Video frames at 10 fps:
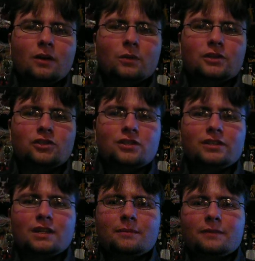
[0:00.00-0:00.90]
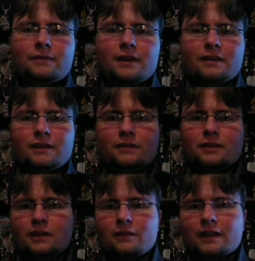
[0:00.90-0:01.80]
which just seemed very,
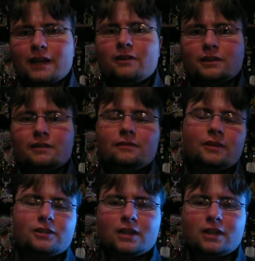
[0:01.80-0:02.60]
catering to the footage,